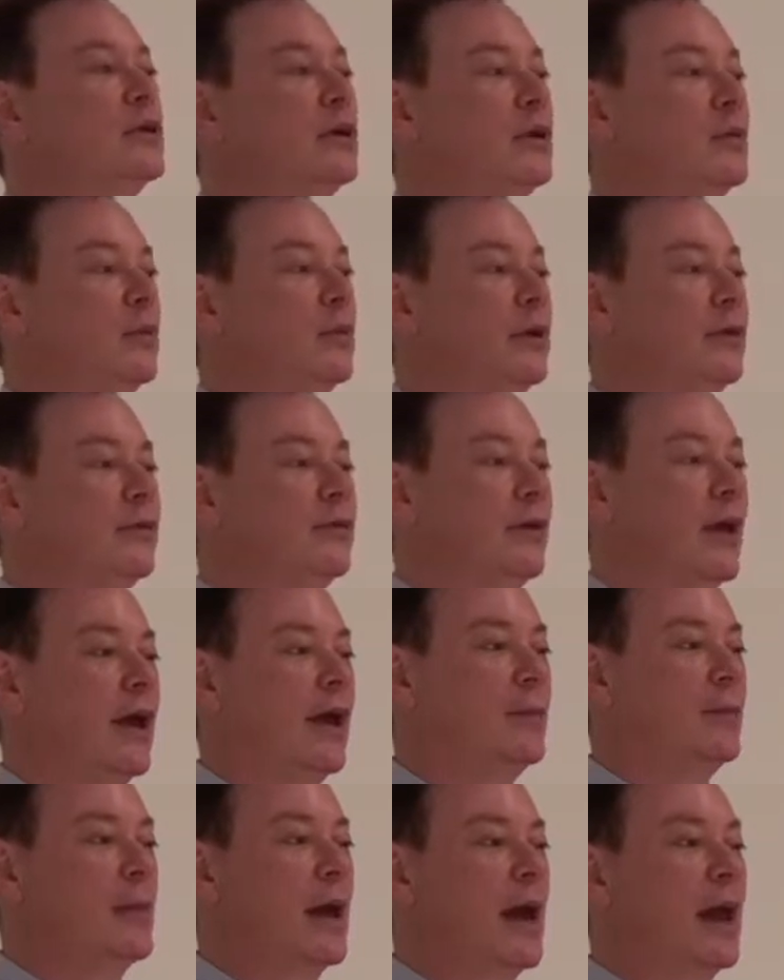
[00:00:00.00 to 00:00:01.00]
when she
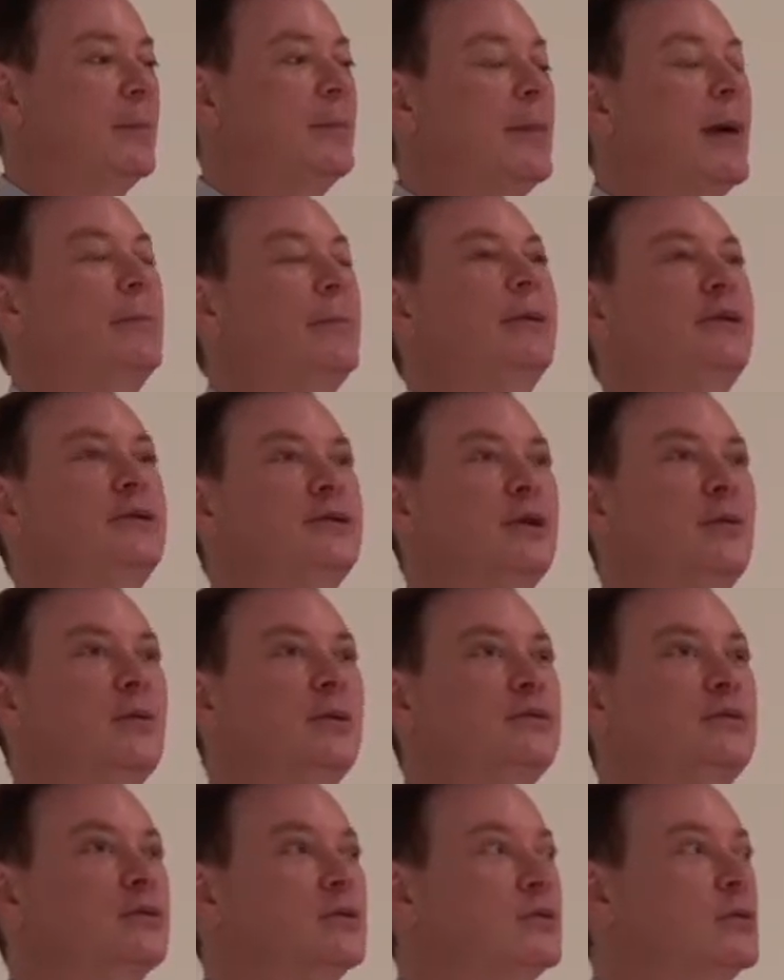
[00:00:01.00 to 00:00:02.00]
was at a
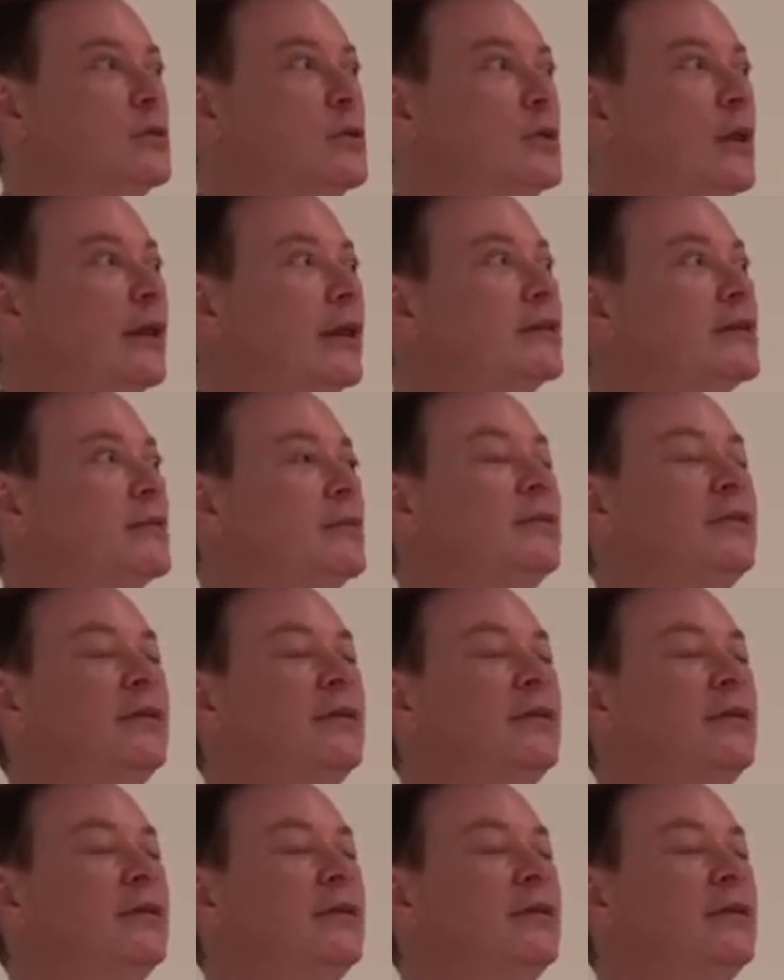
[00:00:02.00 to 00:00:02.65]
puppet show at school,